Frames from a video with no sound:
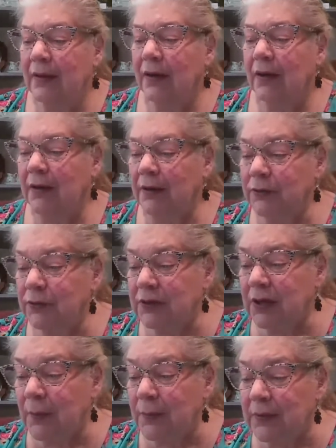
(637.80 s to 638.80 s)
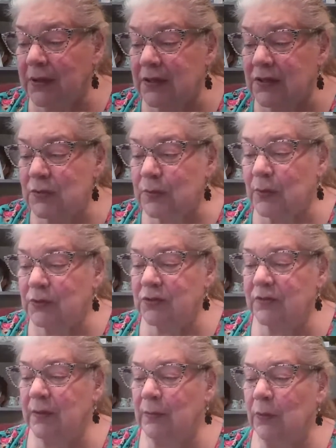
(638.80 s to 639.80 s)
100 companies, most
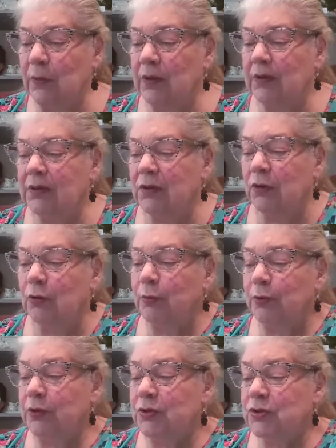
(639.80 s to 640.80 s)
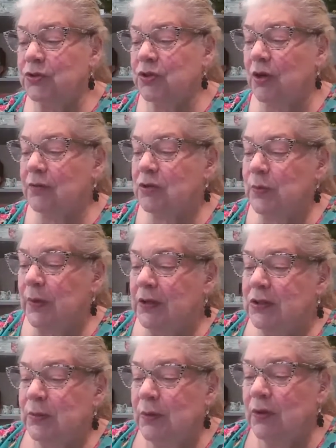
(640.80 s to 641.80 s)
of them oil and coal producers, are
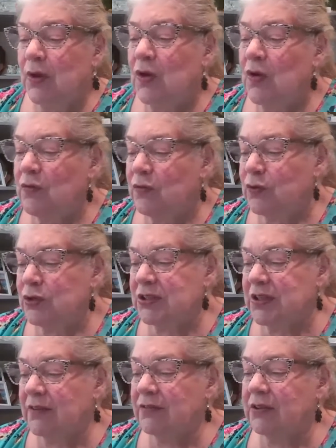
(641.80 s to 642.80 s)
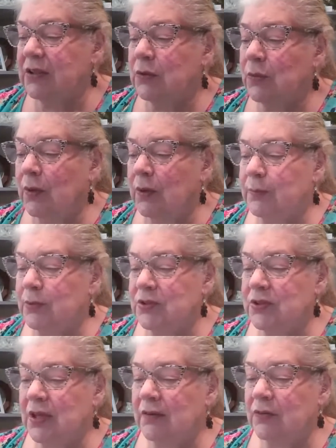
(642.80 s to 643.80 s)
responsible for
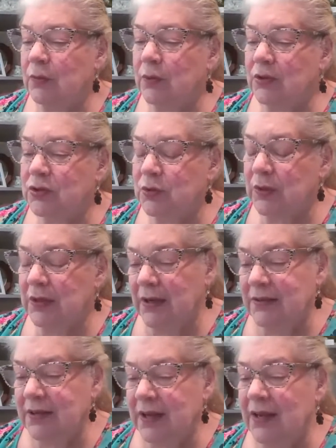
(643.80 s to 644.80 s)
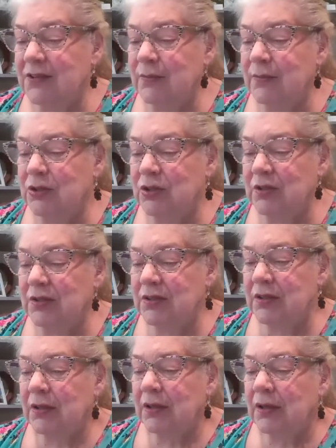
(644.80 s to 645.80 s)
71% of the world's greenhouse gas emissions.
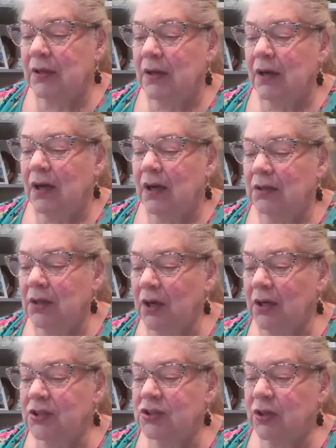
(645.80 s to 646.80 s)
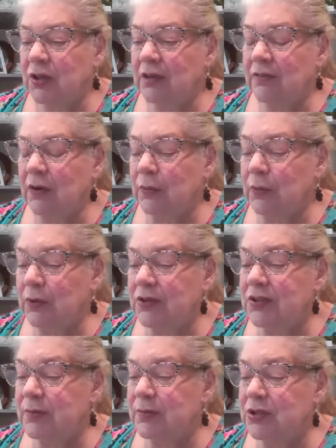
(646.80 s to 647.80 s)
A large chunk of our
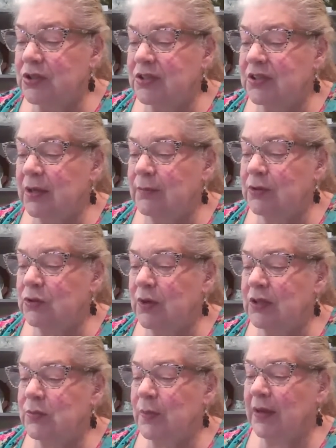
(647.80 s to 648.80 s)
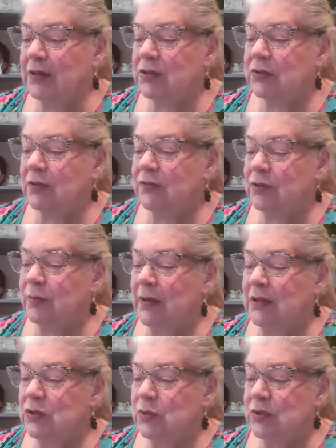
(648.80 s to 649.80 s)
world's emissions can be traced back to a few
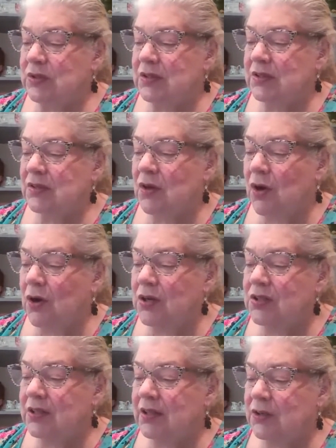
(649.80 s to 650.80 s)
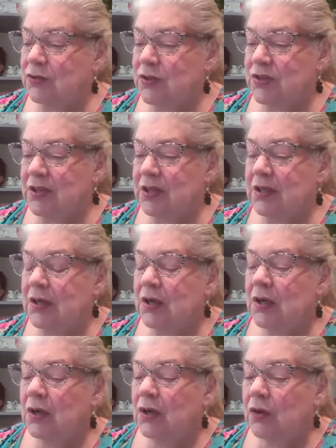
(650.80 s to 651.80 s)
main sources: cars, electricity,
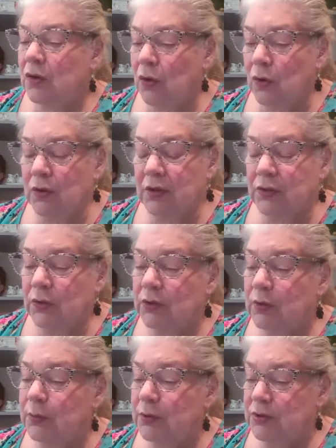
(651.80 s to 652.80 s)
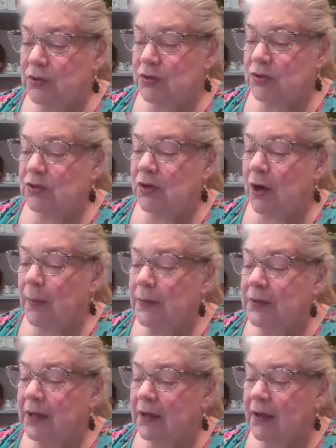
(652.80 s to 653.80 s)
coal and oil producers, carbon
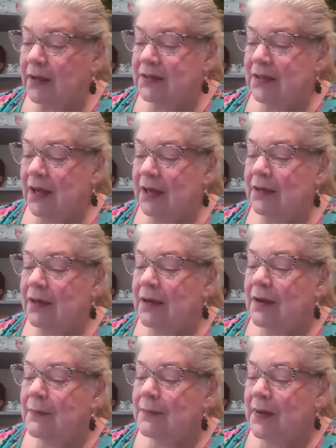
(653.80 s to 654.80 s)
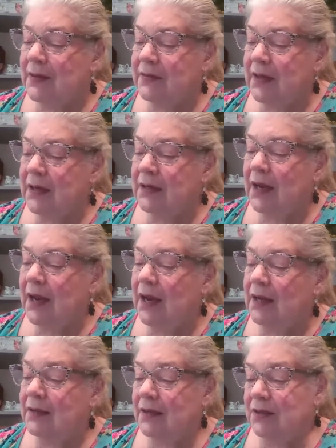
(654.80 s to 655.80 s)
dioxide, methane,
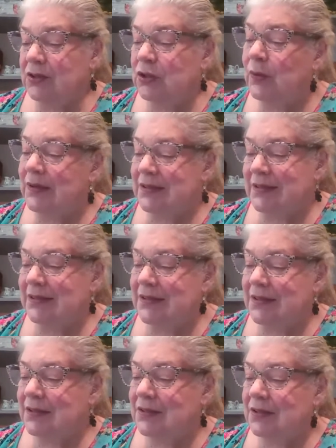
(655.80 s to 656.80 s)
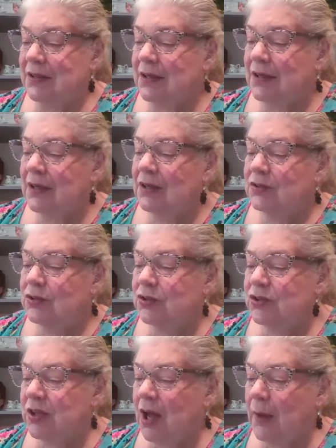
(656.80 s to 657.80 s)
and U.S. citizens. To
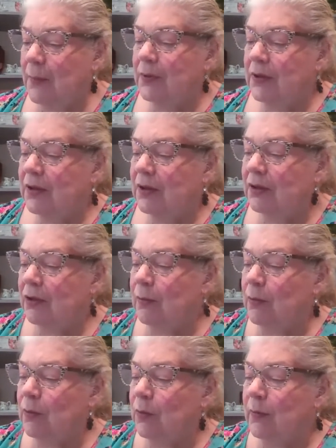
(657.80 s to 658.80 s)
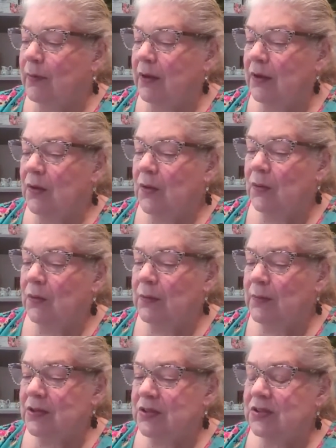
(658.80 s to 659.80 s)
stop global warming, we
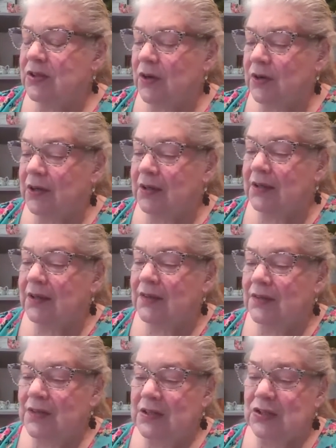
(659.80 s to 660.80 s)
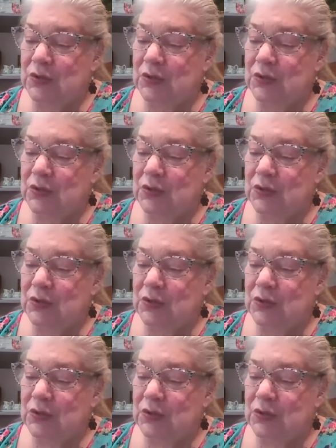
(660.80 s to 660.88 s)
must target these